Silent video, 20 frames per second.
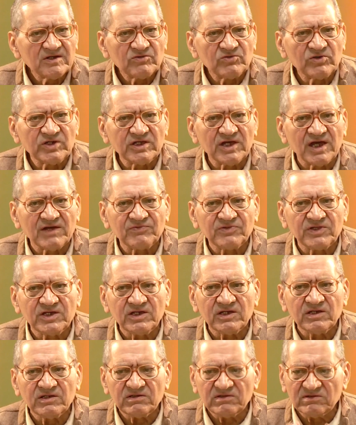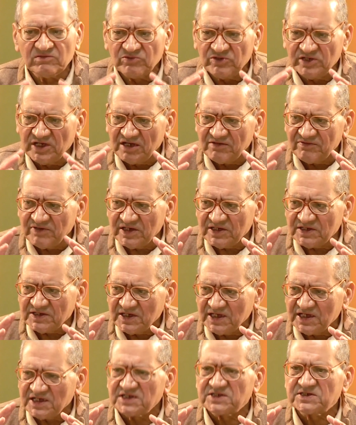We have
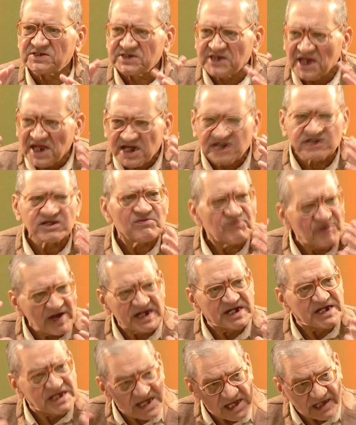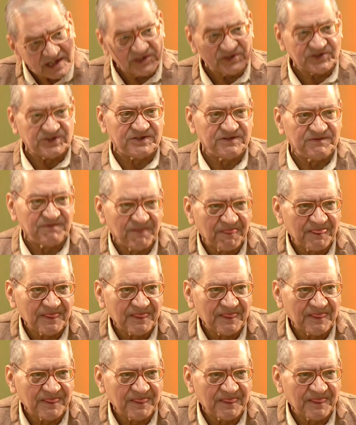a state of ideas,